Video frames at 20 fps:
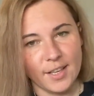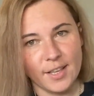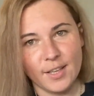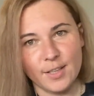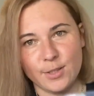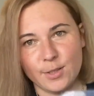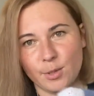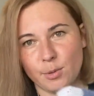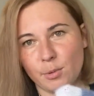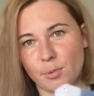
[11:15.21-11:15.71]

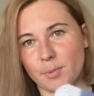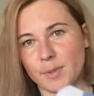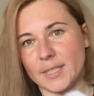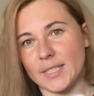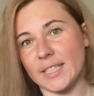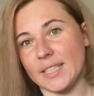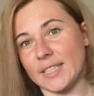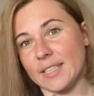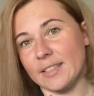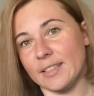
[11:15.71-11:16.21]
So I was
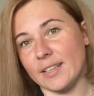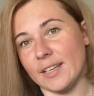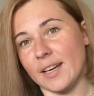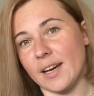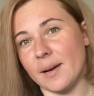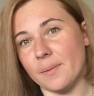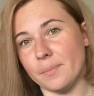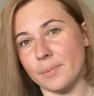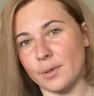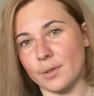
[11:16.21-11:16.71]
knitting a
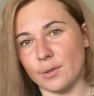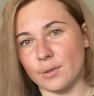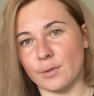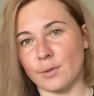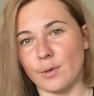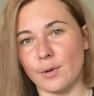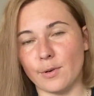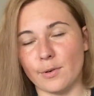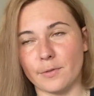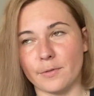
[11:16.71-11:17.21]
couple
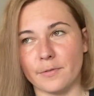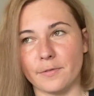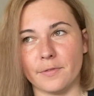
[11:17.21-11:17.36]
of